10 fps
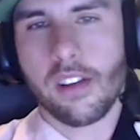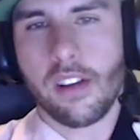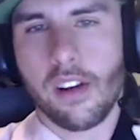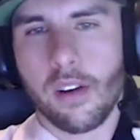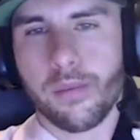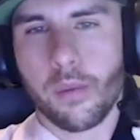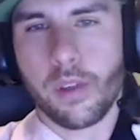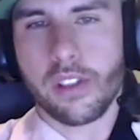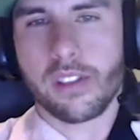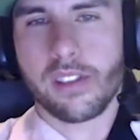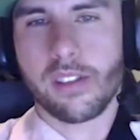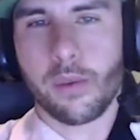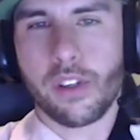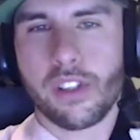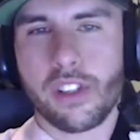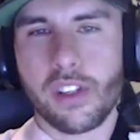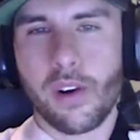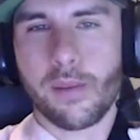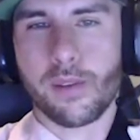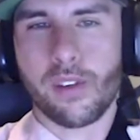you know, we just we're just
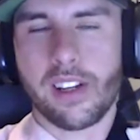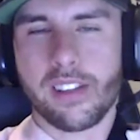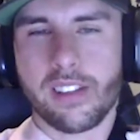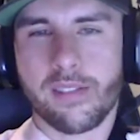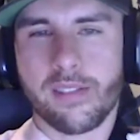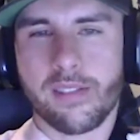showing up to race